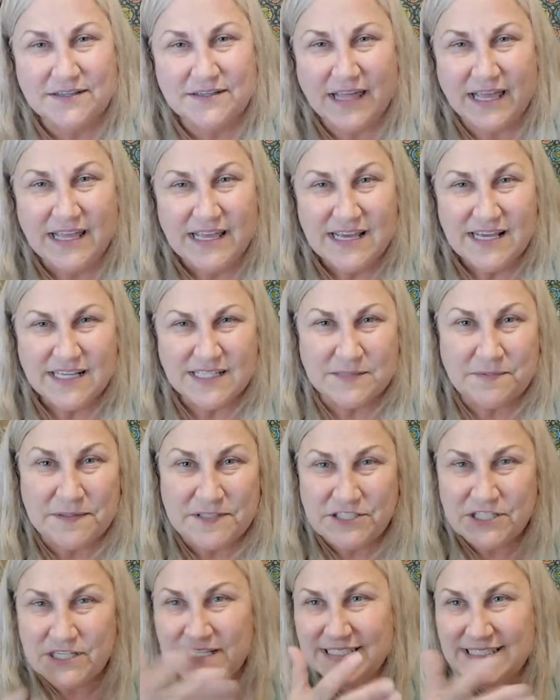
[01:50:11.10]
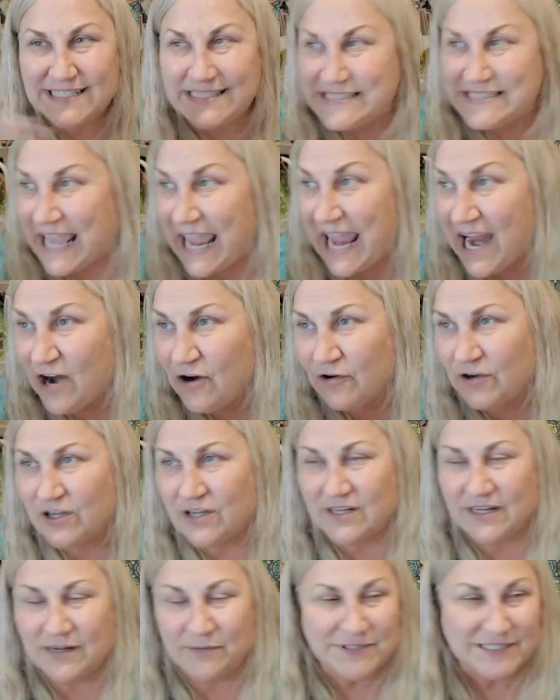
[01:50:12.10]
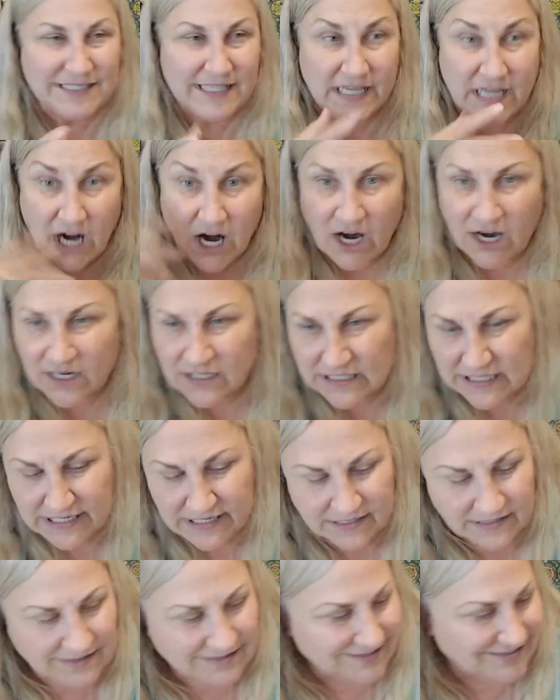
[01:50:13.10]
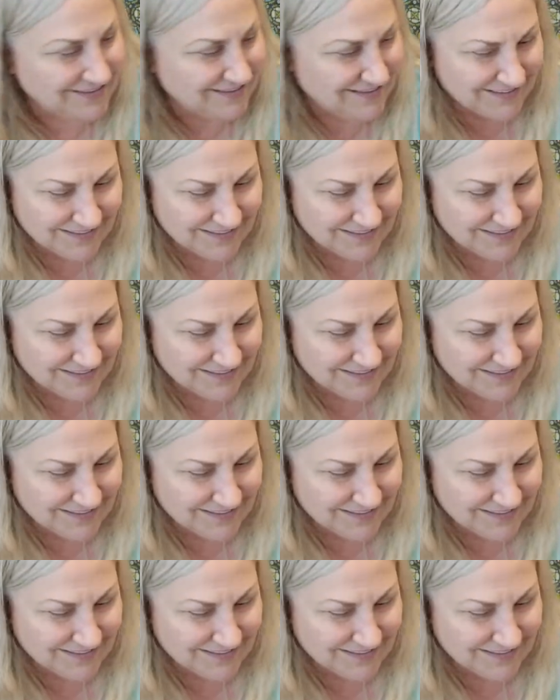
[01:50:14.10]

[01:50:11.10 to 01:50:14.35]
you that, especially because it's Carol. I want to say Carlisle.